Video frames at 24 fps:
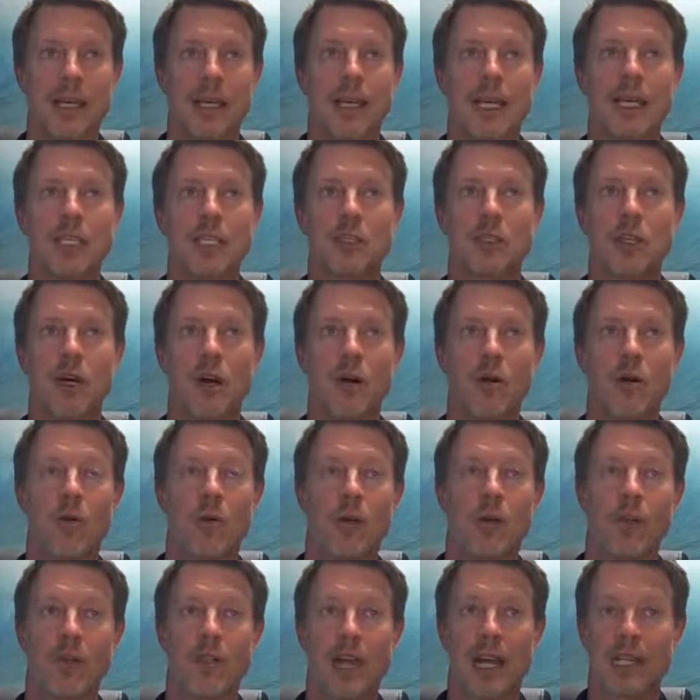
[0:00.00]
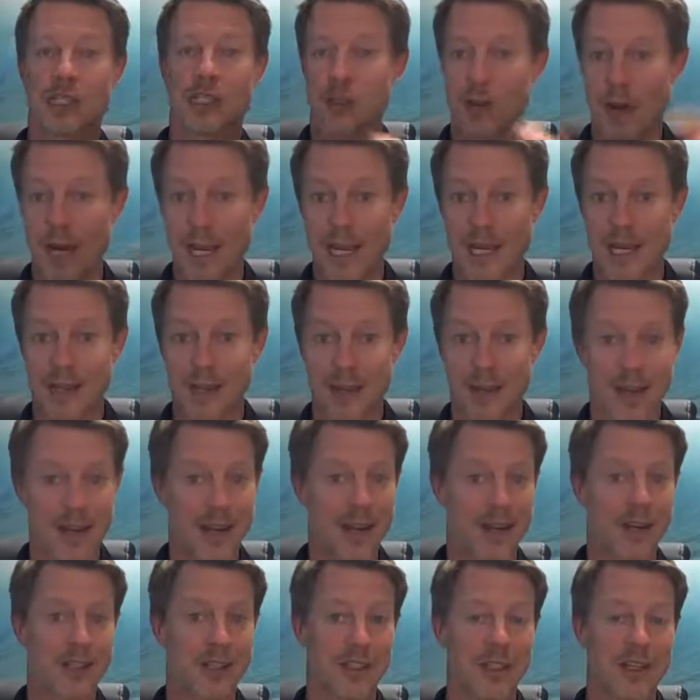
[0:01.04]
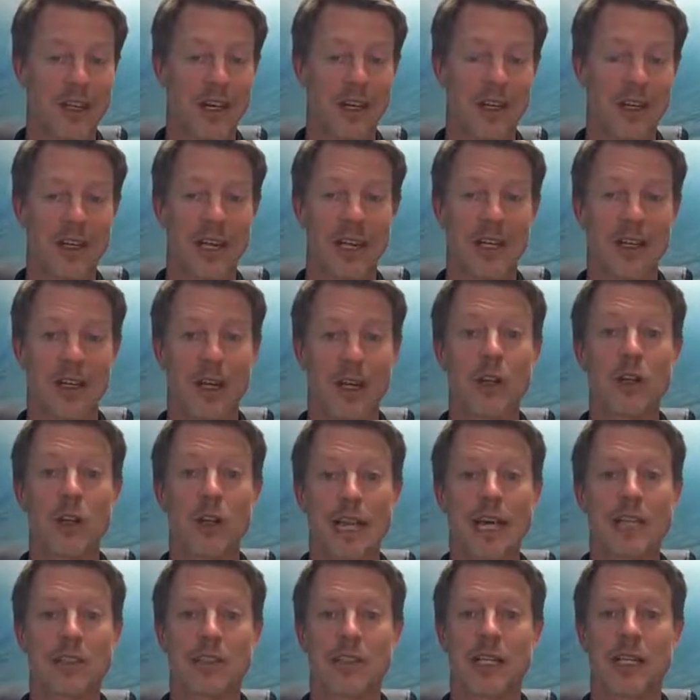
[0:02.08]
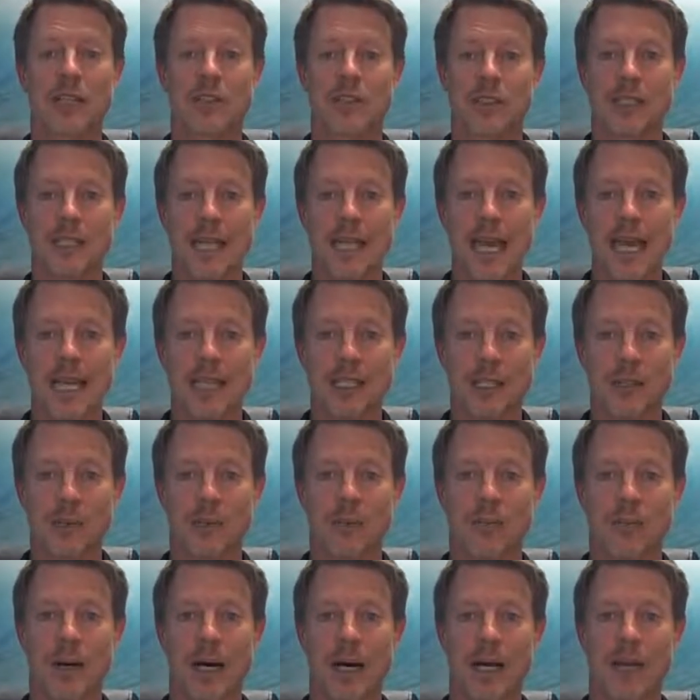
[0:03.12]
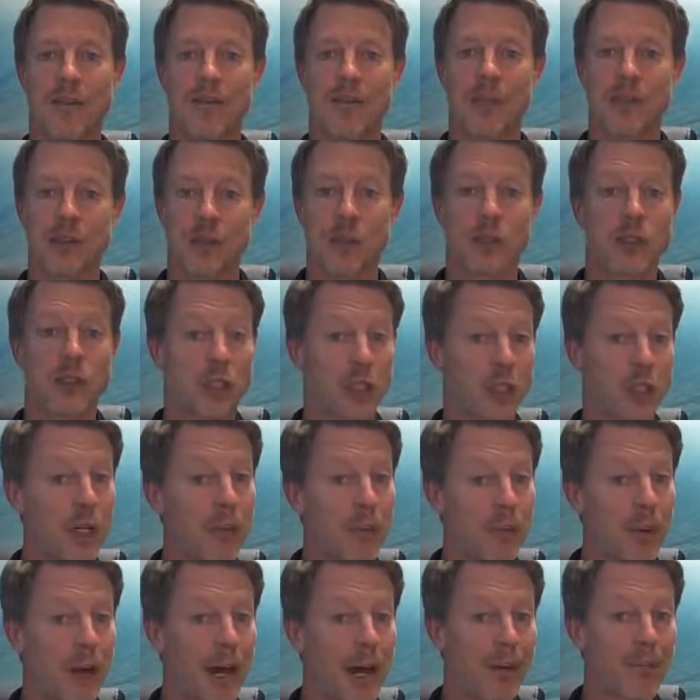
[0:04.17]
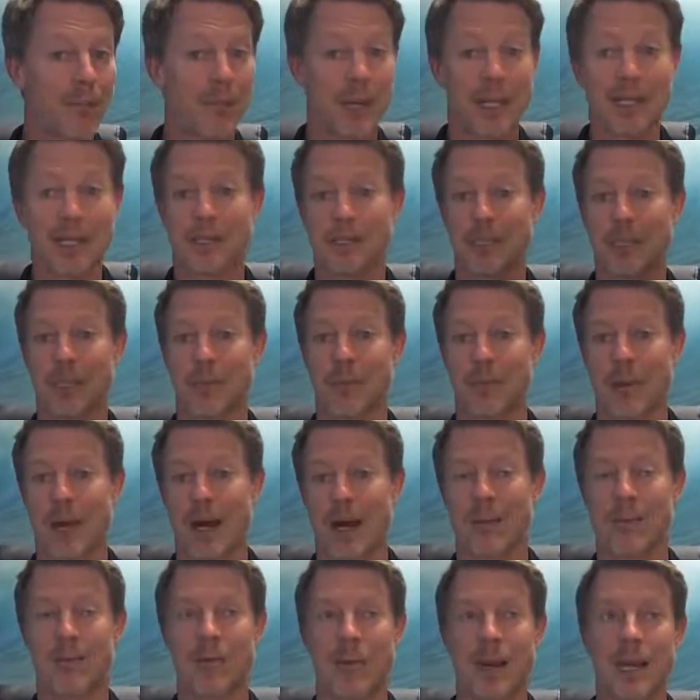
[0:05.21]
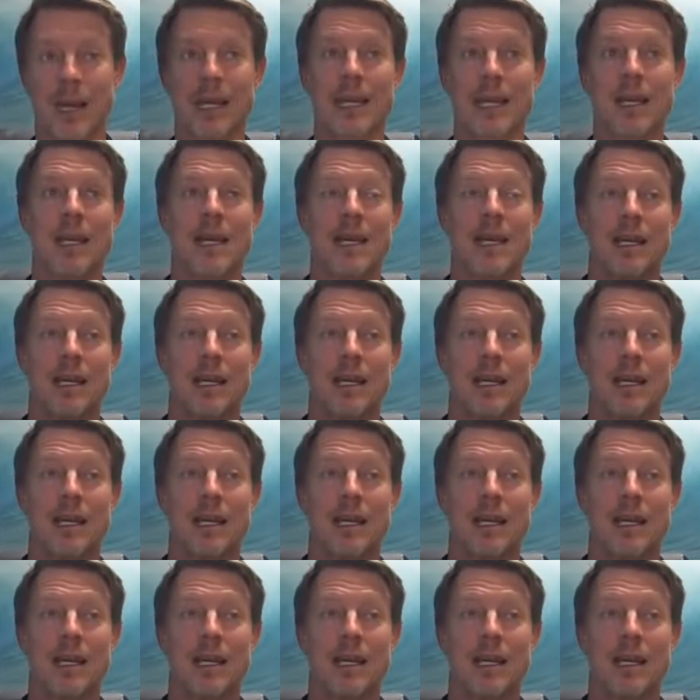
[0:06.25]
And so that's great. You had $100,000 in gains, but so it's a good problem, but it's still a problem, right?